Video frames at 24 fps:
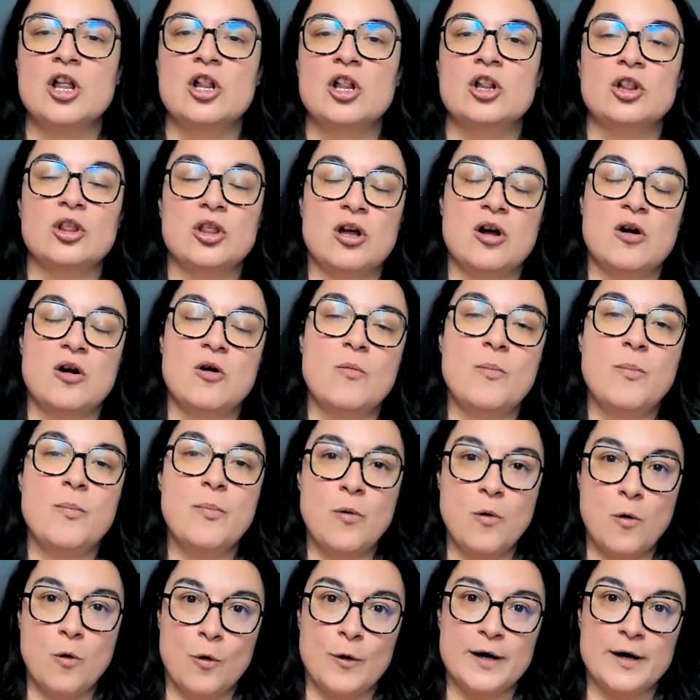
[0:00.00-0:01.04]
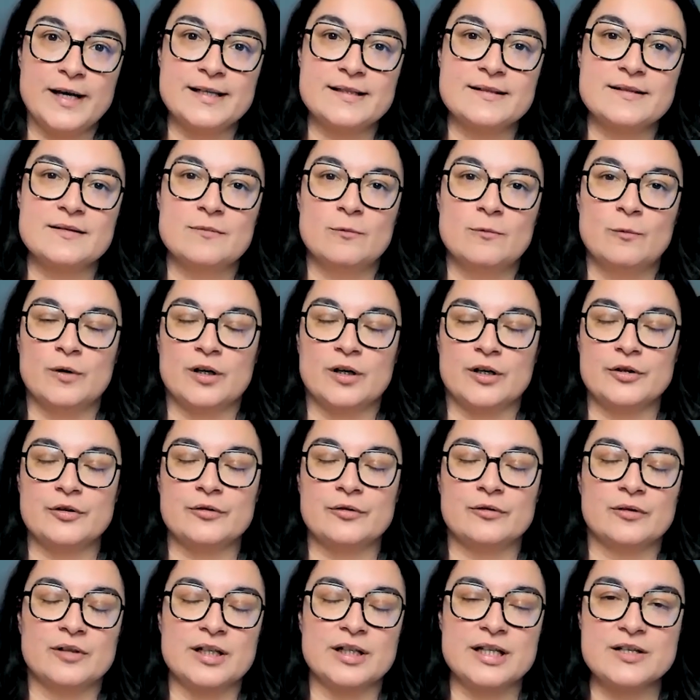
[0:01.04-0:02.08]
low point where
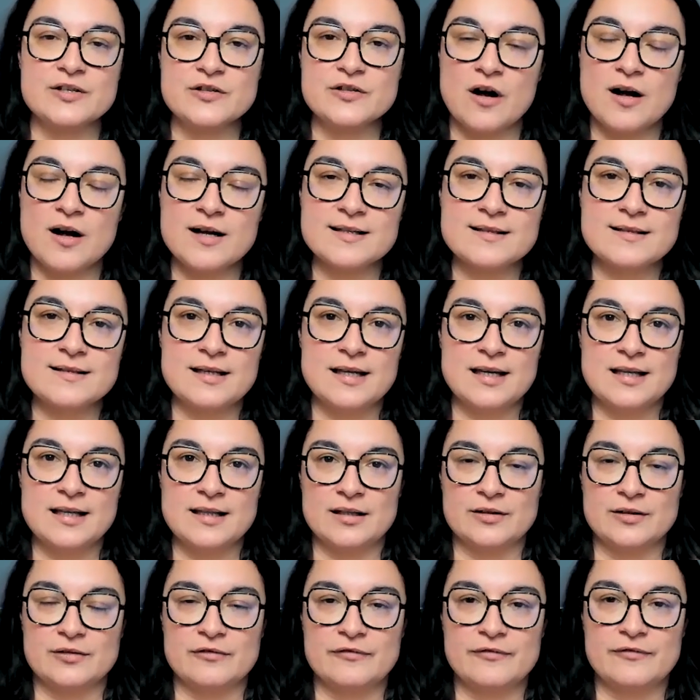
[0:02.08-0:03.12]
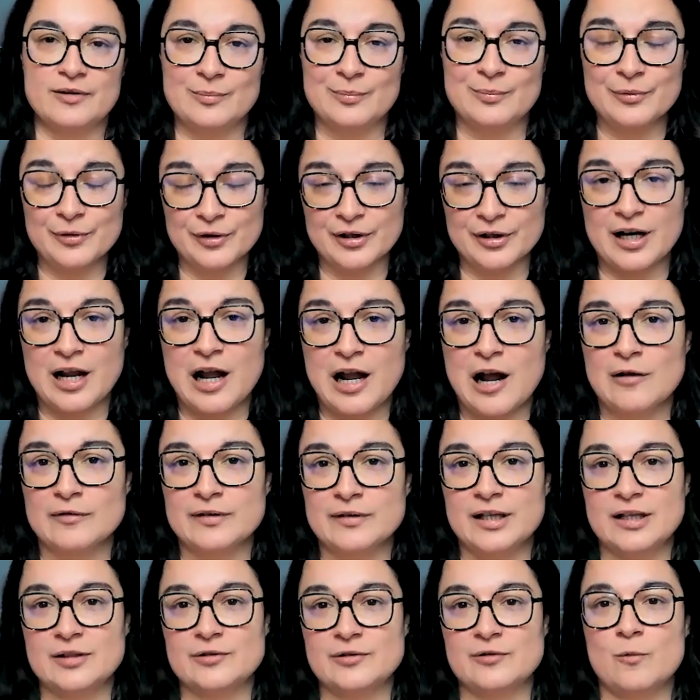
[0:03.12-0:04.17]
you're exhausted and you feel burnout
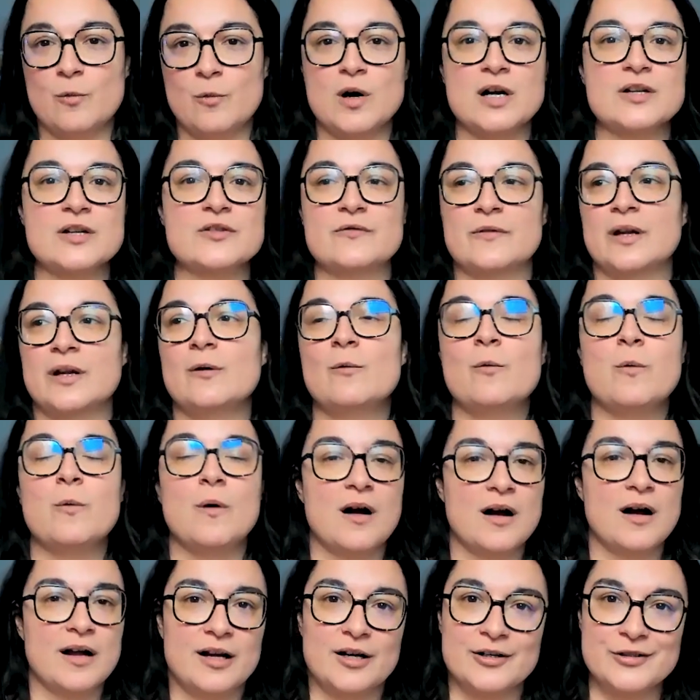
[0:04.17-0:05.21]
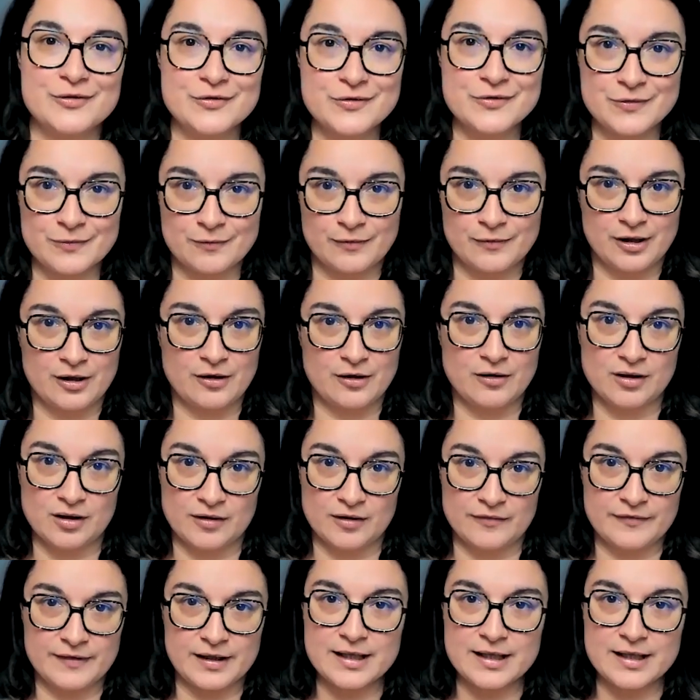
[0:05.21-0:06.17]
and you're wondering, why are you doing all of